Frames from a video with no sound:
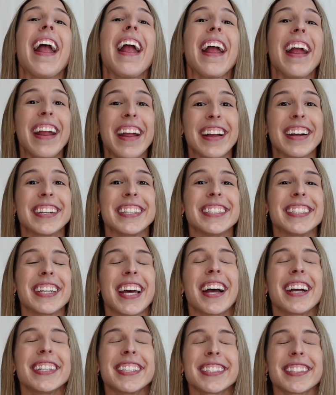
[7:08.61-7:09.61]
and
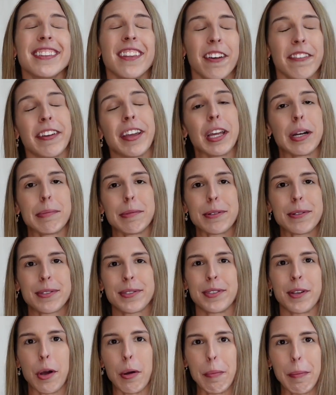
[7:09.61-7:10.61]
I just love animals
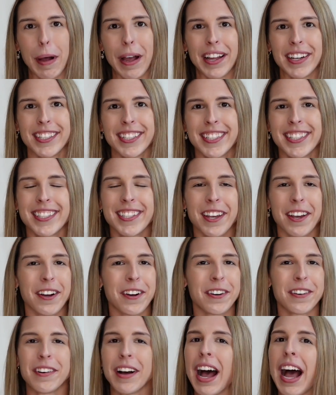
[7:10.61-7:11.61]
so much,
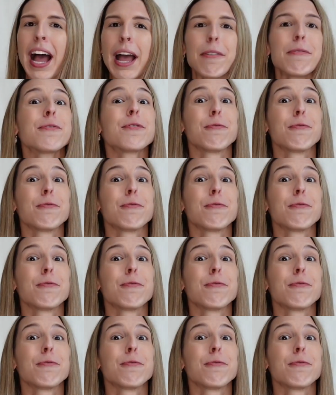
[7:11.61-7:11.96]
so I was